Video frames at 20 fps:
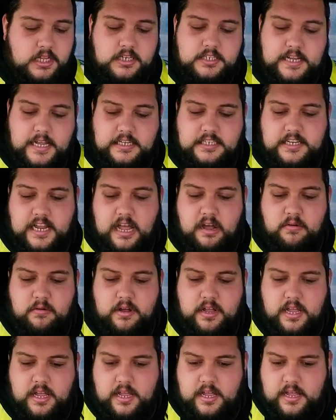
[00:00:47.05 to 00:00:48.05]
test
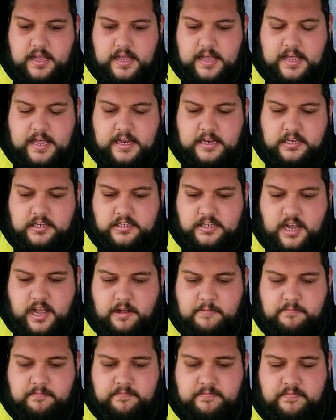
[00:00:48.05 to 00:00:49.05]
out. And
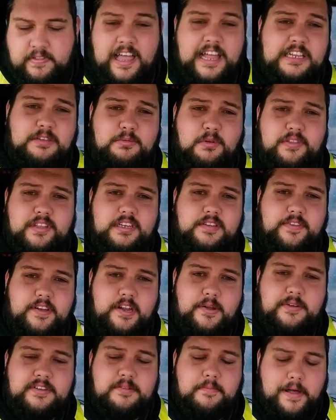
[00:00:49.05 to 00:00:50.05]
um, that's what this
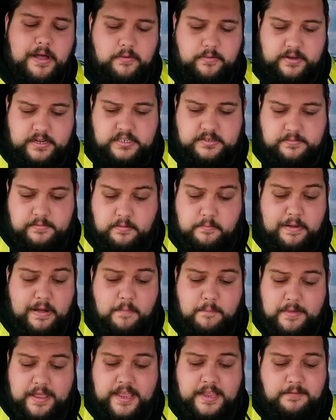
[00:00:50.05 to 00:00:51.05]
video is about. It's
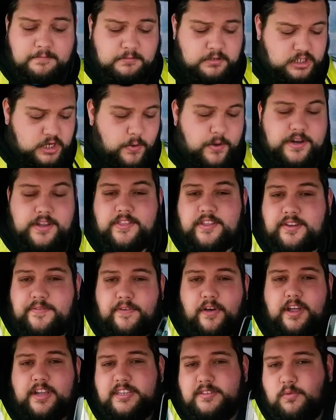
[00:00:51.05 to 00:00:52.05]
about me showing you the
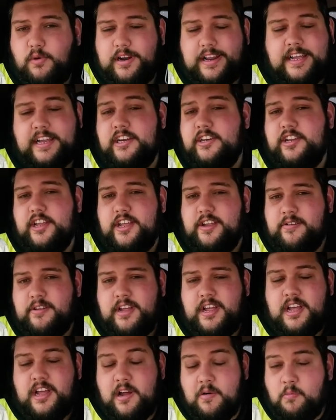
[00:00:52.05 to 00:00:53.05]
device, what it can do,
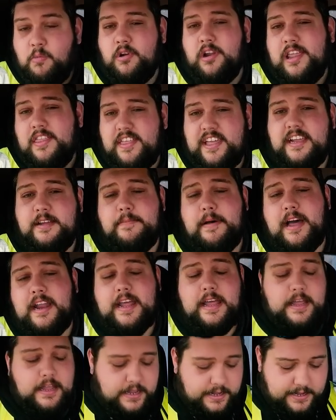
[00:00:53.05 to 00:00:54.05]
and what I think
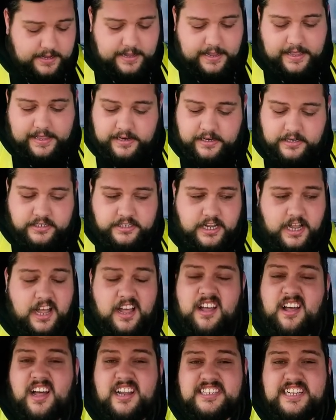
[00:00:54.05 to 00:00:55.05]
about it. And uh,
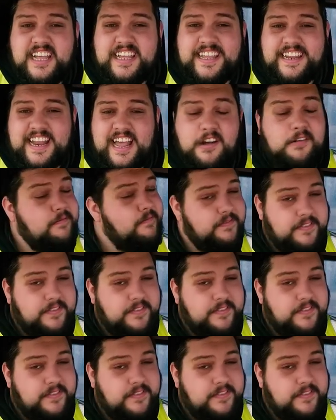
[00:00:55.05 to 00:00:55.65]
I tell you now,